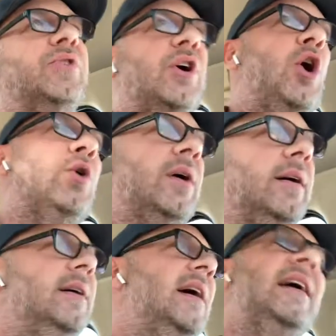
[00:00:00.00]
Dakota.
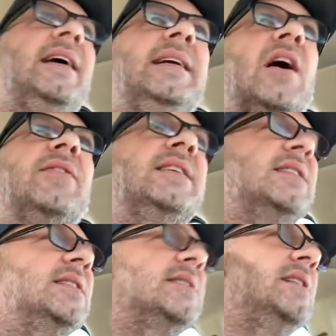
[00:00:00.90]
Now, this
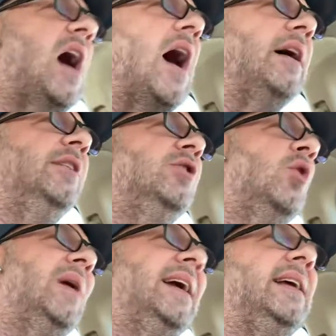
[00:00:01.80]
is not, you
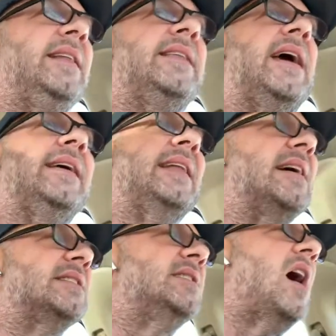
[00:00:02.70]
know, anything
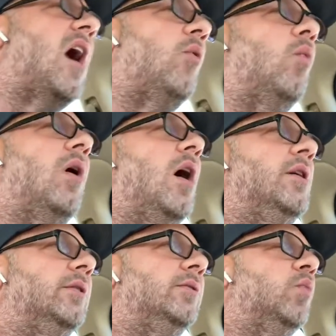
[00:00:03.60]
that's not
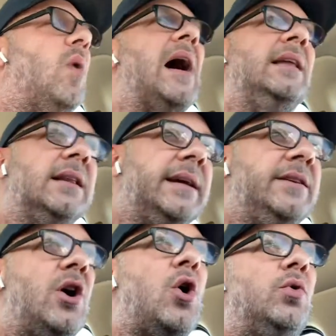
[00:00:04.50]
unwidely
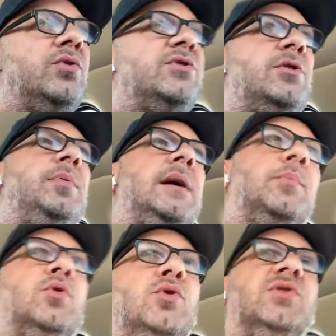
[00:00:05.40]
known to
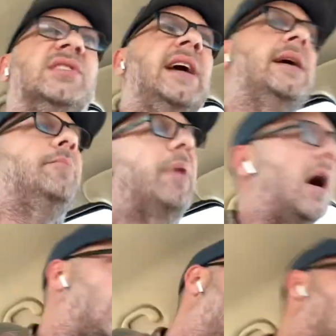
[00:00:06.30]
people who stay in
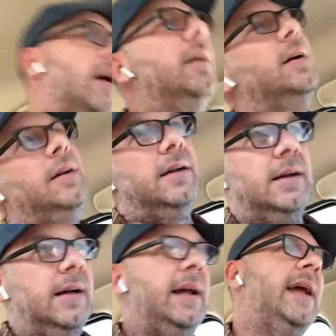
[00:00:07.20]
Baja
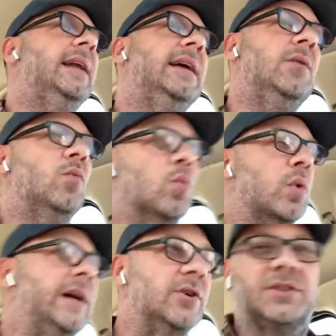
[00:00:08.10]
any
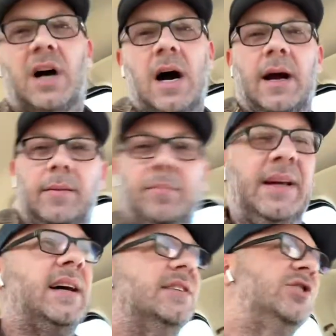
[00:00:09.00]
real time,
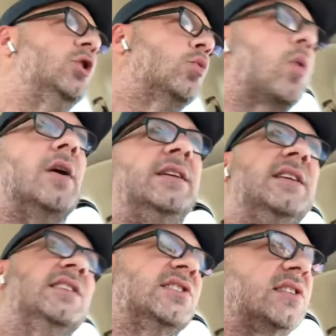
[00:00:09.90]
because you'll run
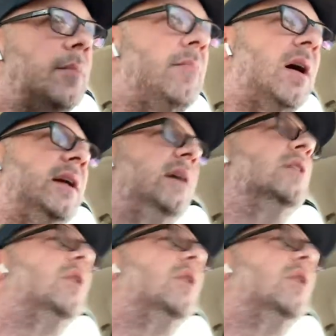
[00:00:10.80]
into somebody